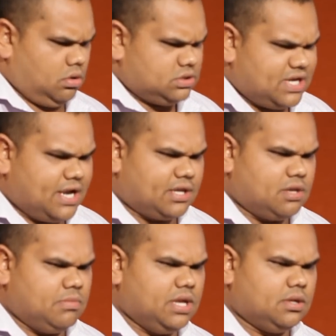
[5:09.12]
I
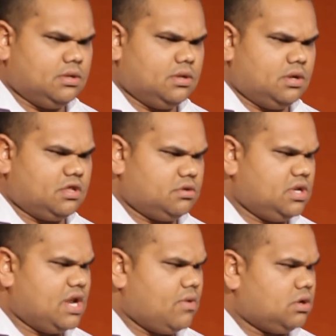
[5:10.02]
started committing, and I
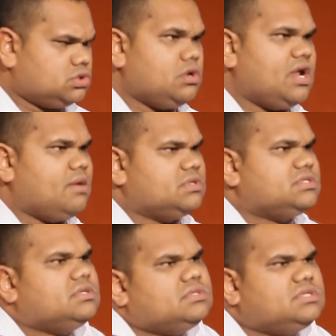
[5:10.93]
thought, you know what, I'll turn up, I'll,
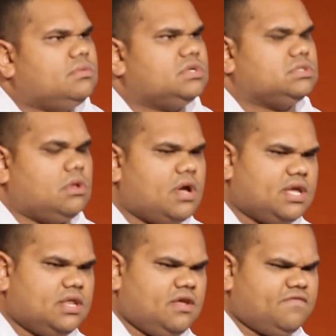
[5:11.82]
see what it's
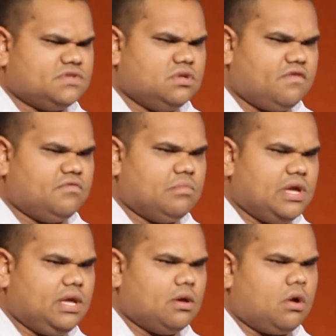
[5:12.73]
like, and if it's not for
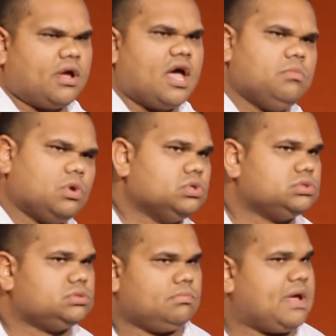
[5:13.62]
me, I'll go
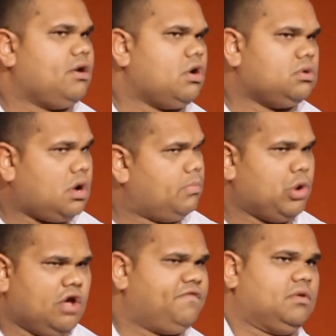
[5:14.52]
because, mate, oh,
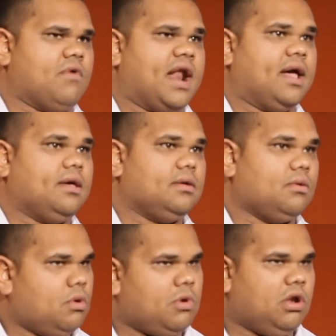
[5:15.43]
perfect runner.
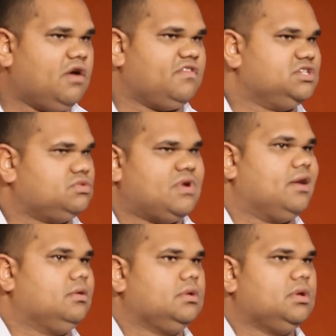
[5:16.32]
All my life, I just
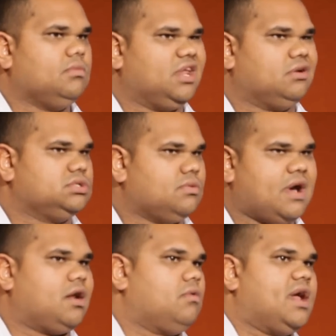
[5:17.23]
run. When it got too
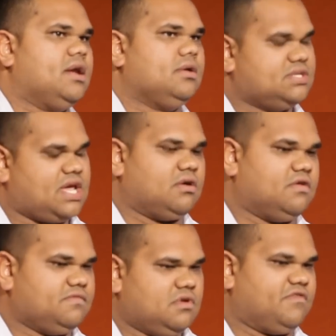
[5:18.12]
hard, I run, take
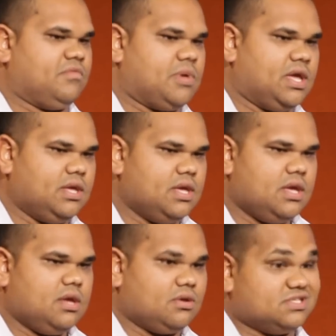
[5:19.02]
off, not for me,
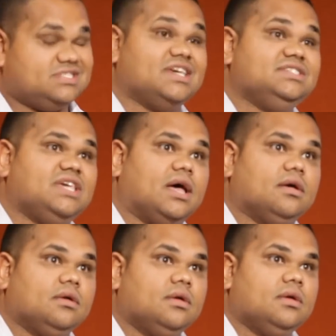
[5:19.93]
because it's easier.
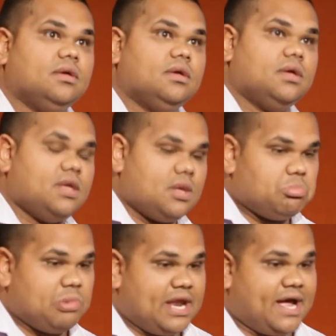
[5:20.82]

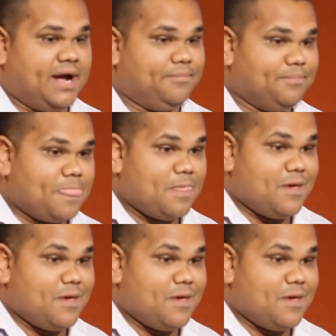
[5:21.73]
But um,